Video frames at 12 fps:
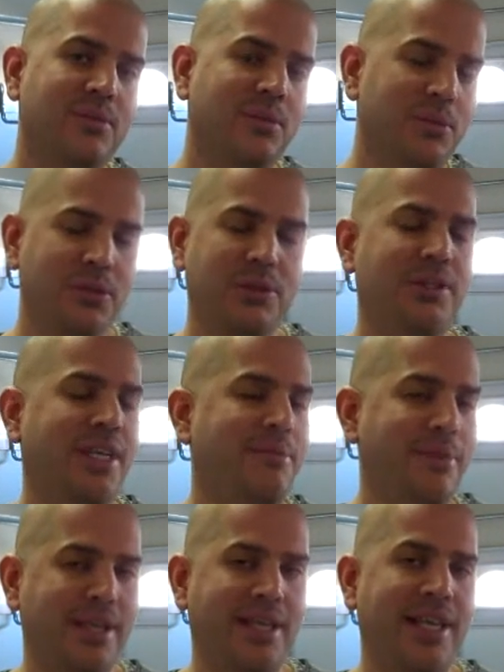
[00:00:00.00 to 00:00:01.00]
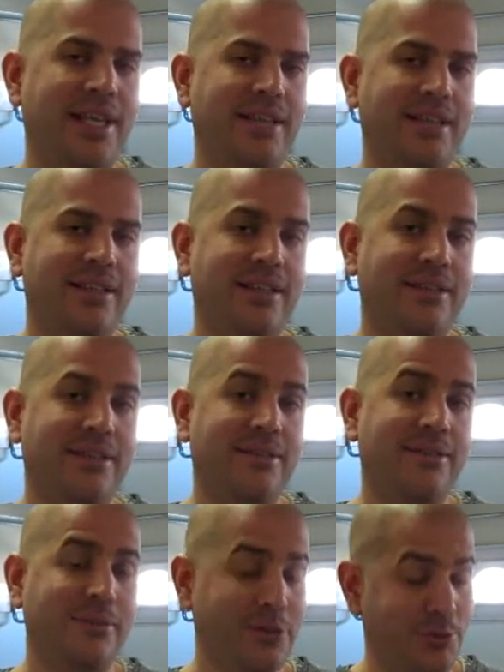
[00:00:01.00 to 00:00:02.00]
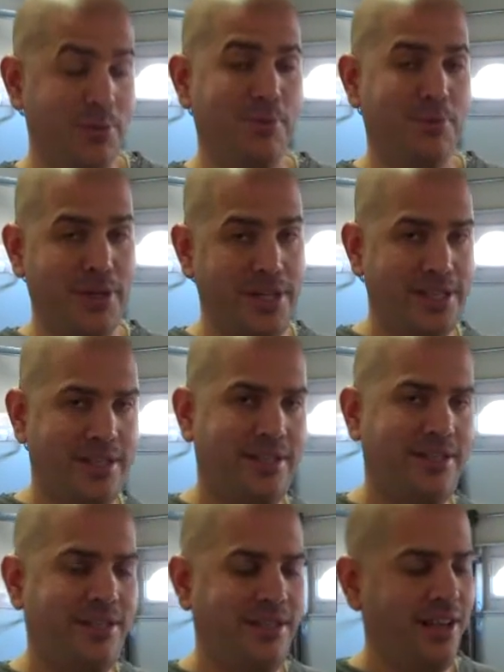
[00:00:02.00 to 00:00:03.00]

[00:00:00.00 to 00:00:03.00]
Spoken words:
What would you say about that? Would you be impressed?